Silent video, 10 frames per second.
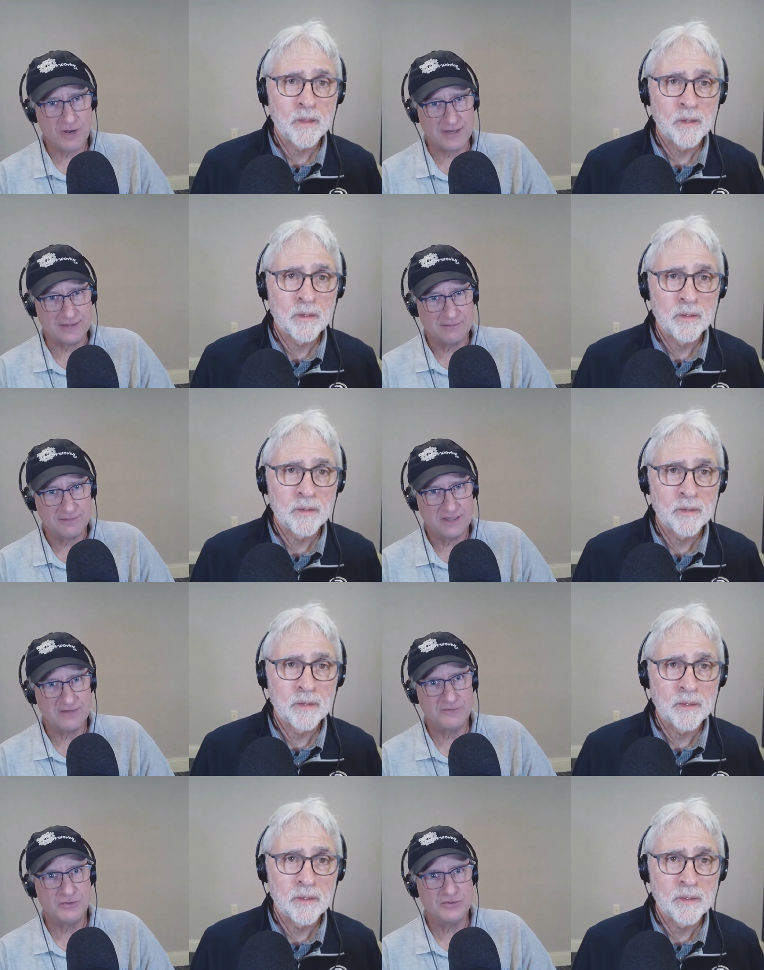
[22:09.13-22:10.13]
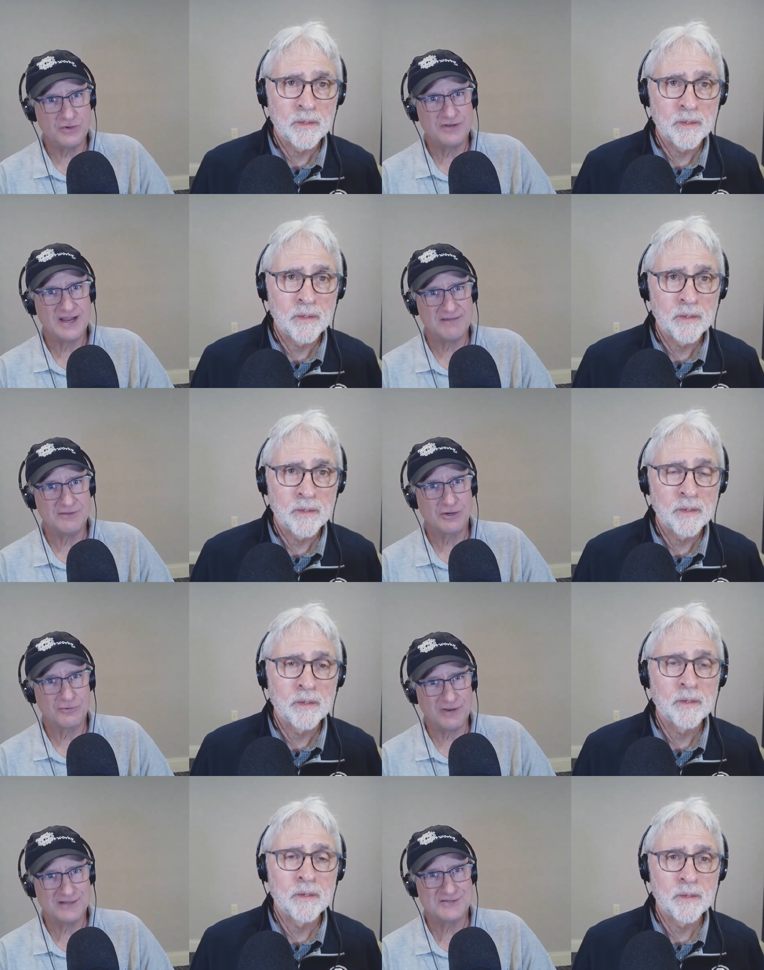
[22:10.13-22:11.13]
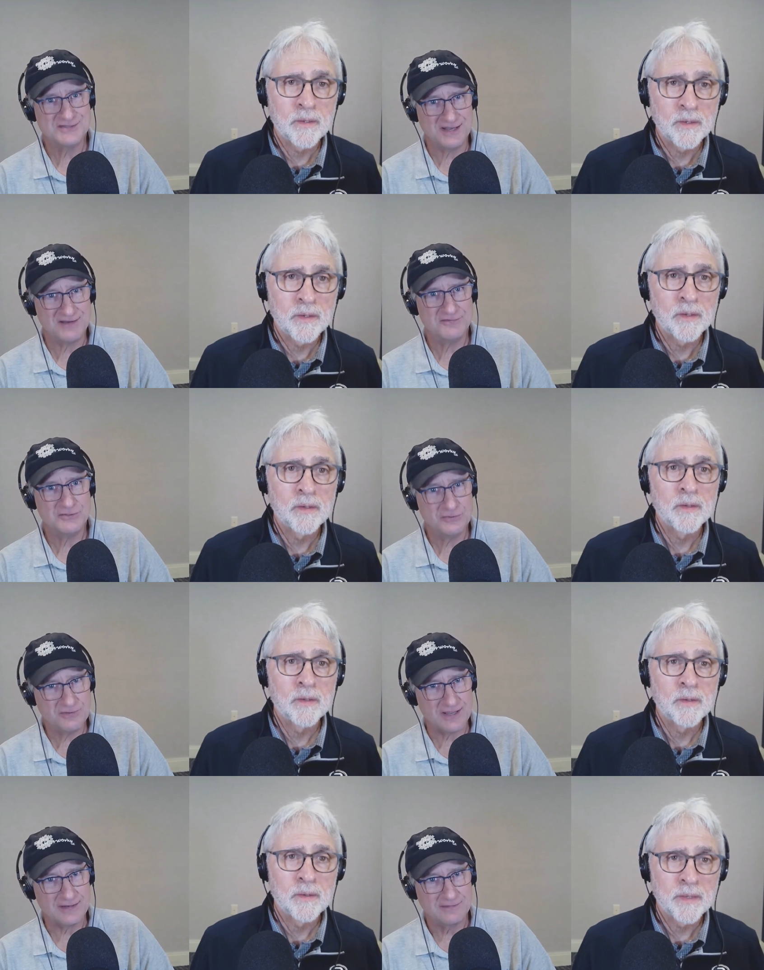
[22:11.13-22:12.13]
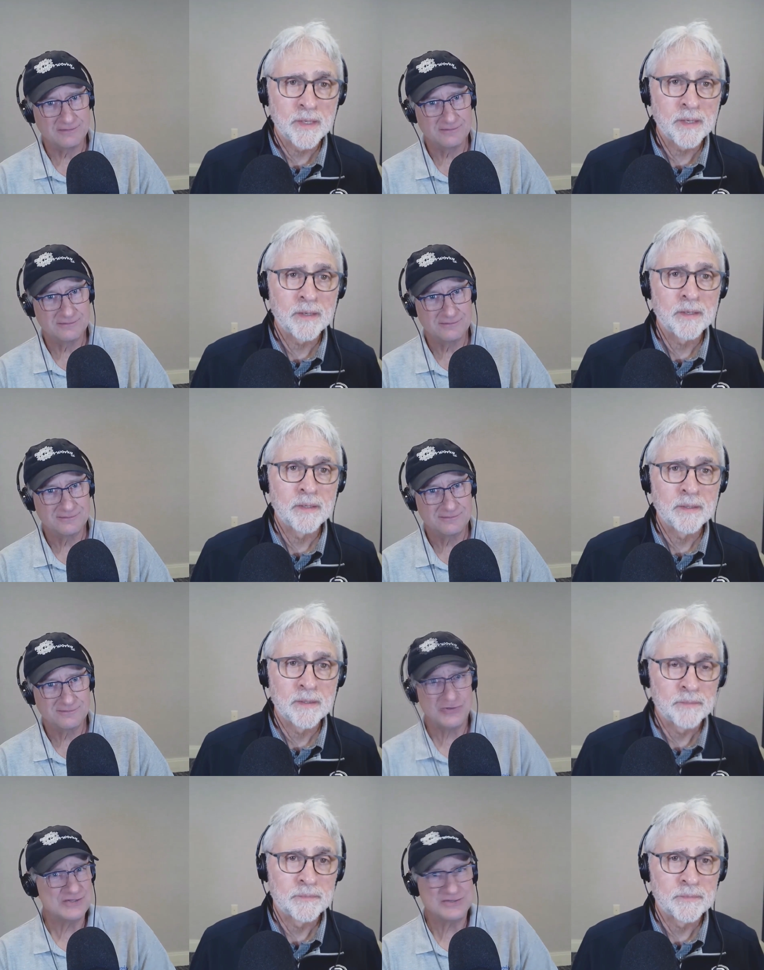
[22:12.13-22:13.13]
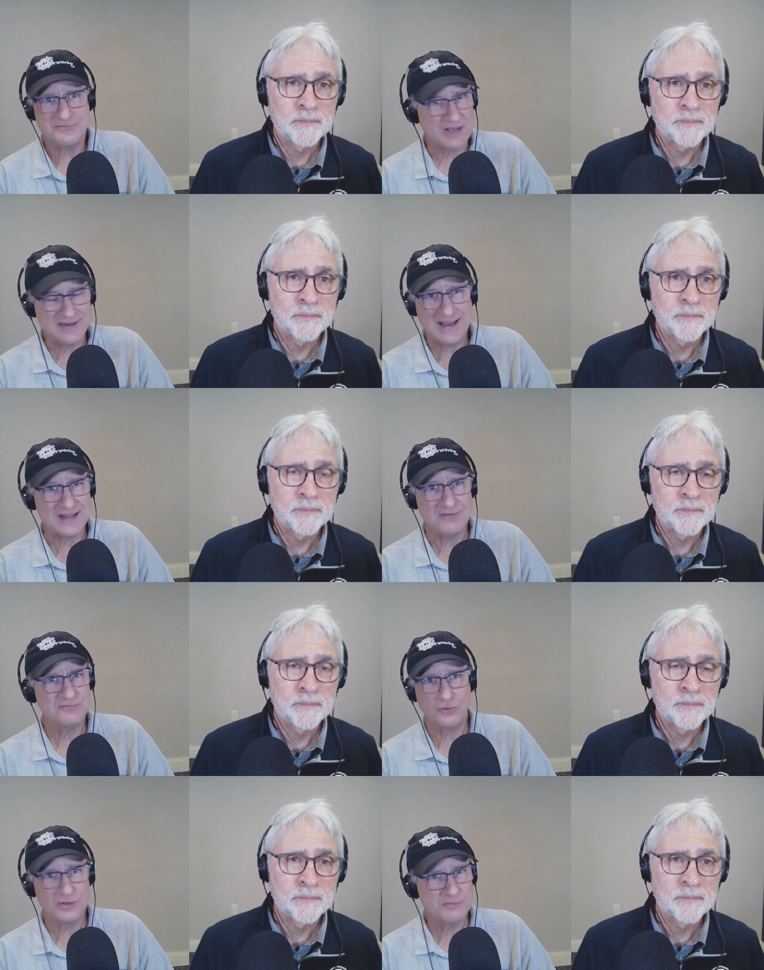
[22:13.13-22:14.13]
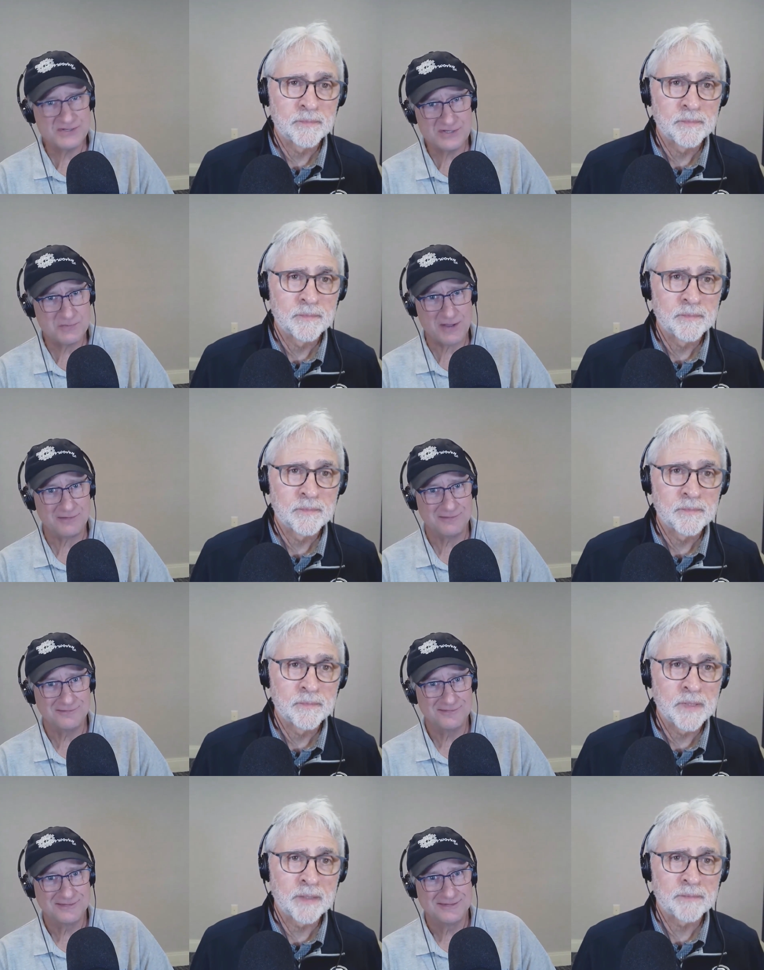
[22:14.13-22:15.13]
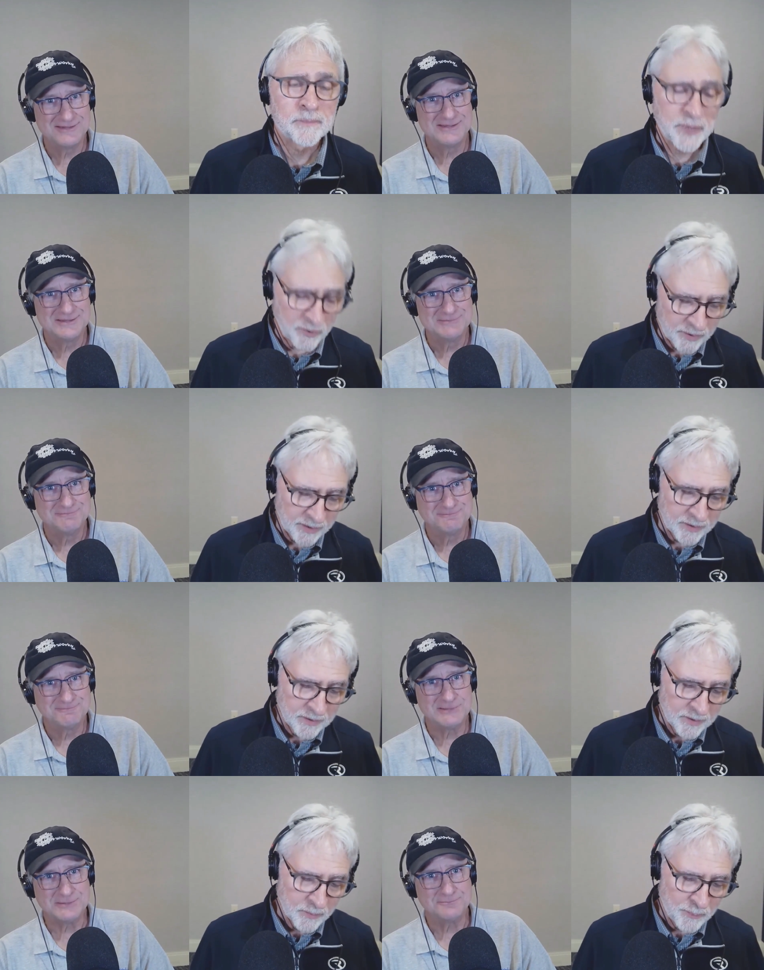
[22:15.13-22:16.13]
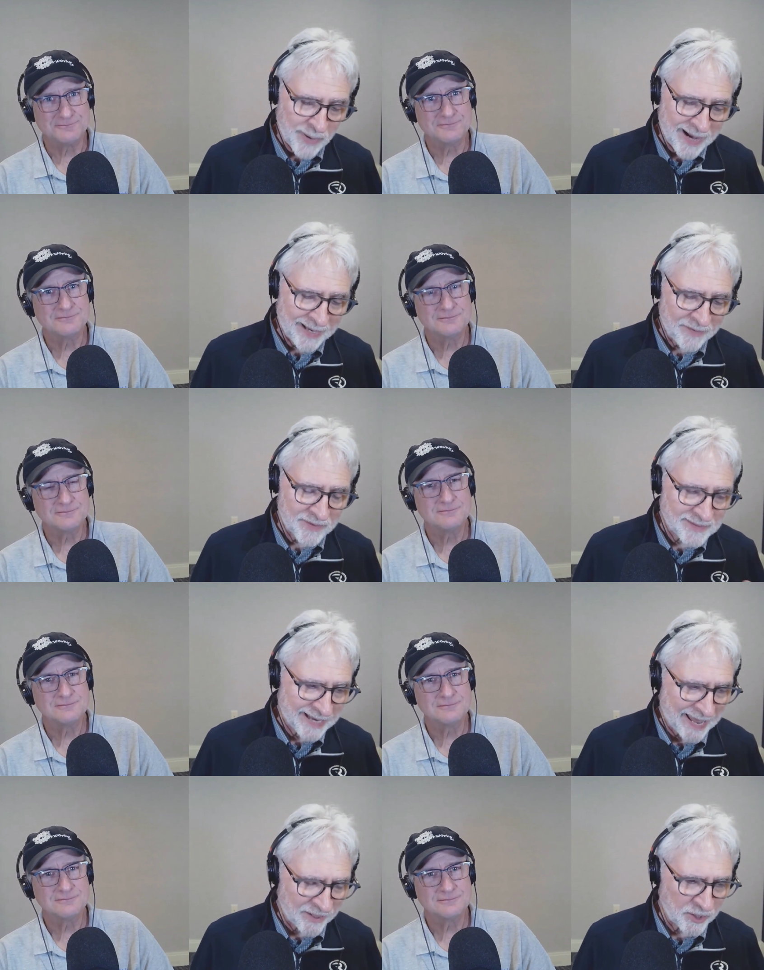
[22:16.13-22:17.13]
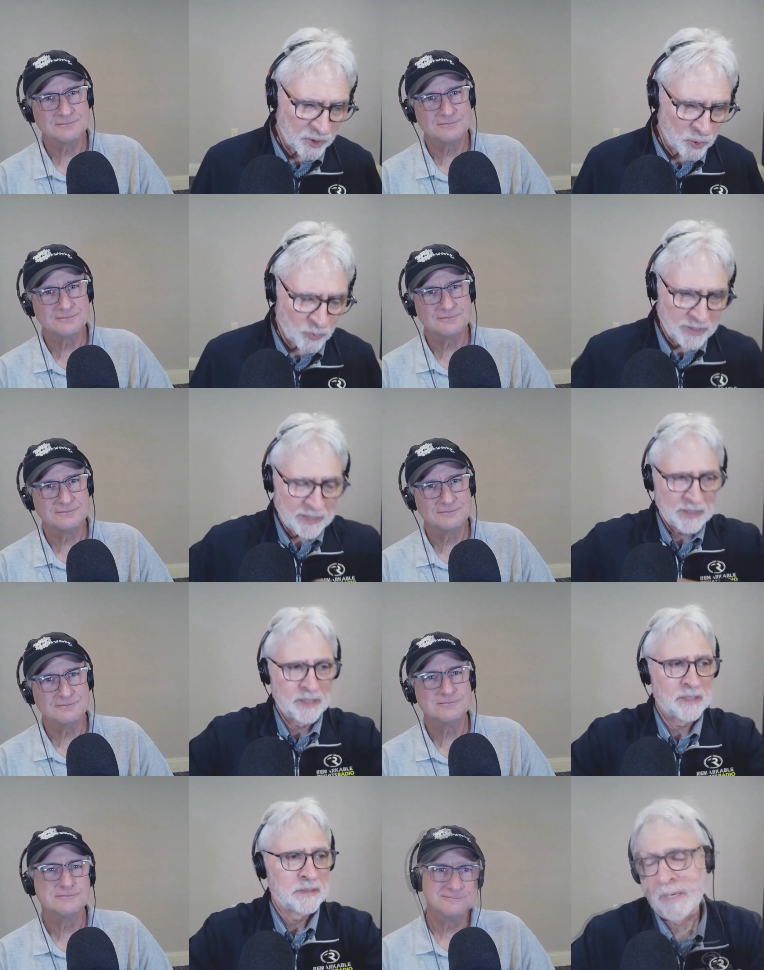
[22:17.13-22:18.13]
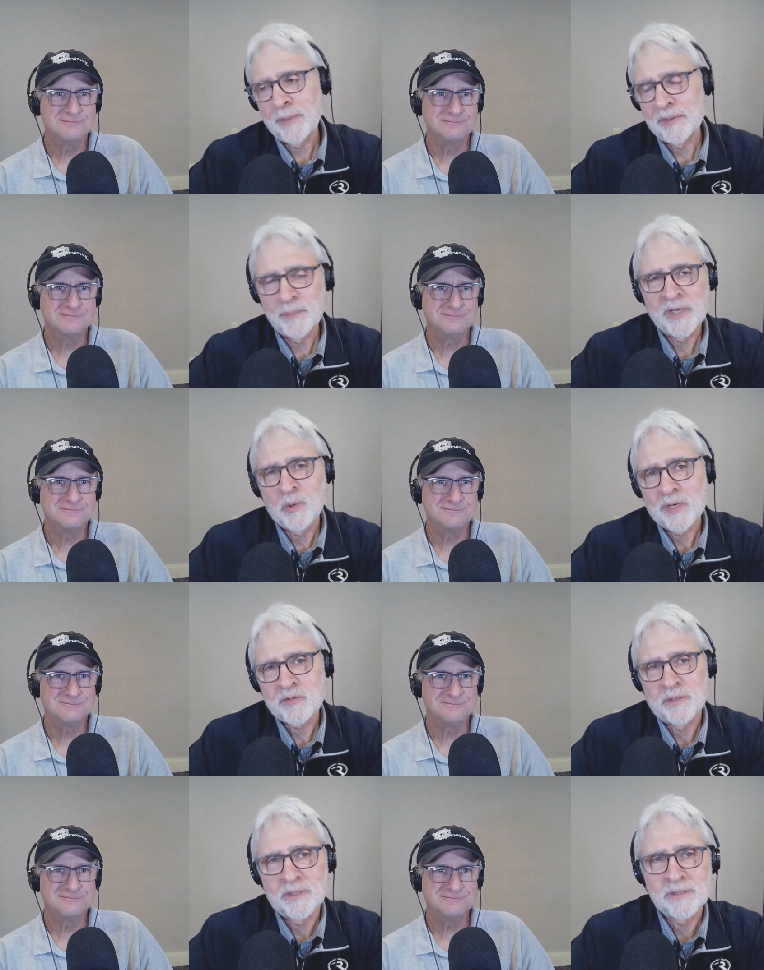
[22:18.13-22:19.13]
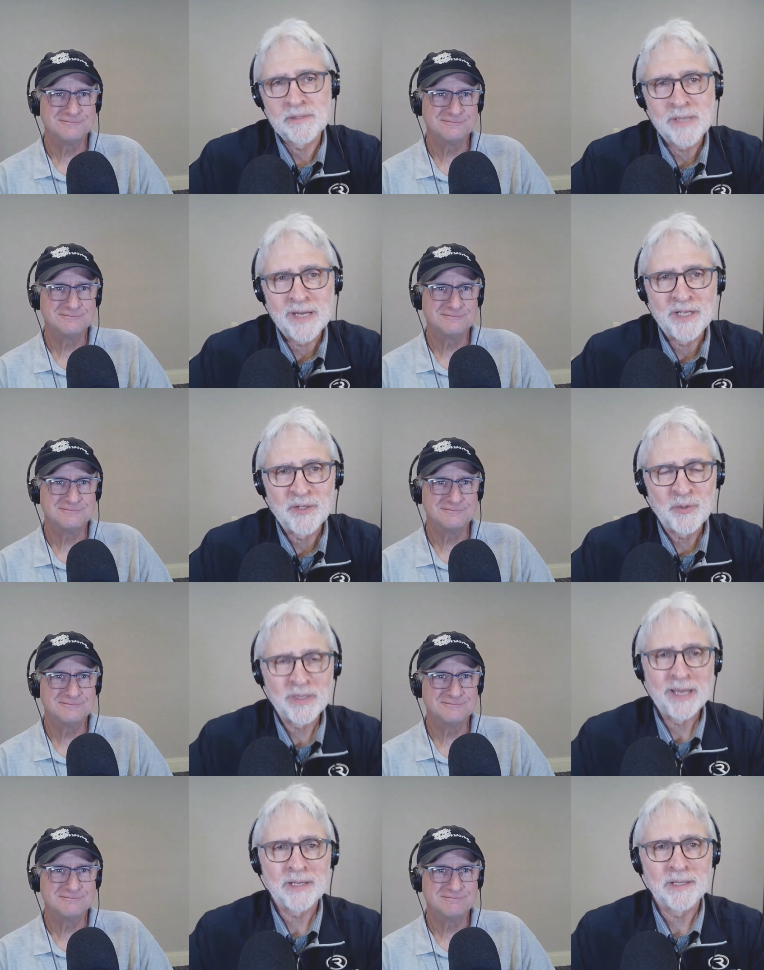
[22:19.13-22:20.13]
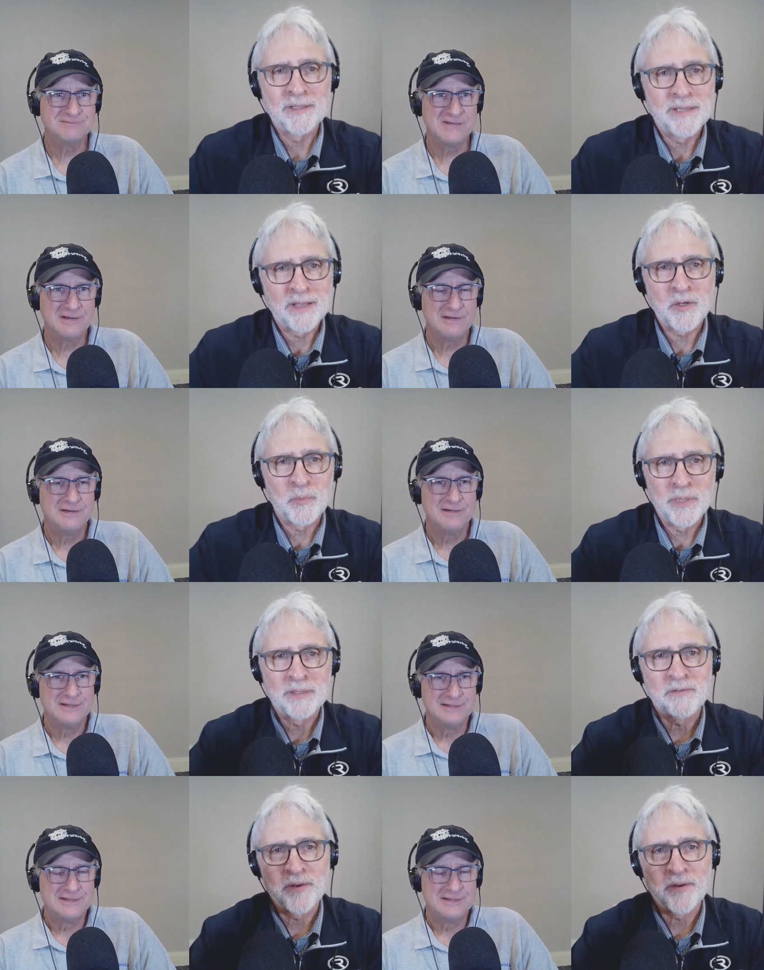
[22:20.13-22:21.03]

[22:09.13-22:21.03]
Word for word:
Speaker 1: right if you don't have the correct staff to do that? Yeah. You're, it's, a, again, a flawed business model.
Speaker 2: Yeah. Period. Yeah. Buying the talent you need. I mean, the big question is, is how do you do that? And that could be a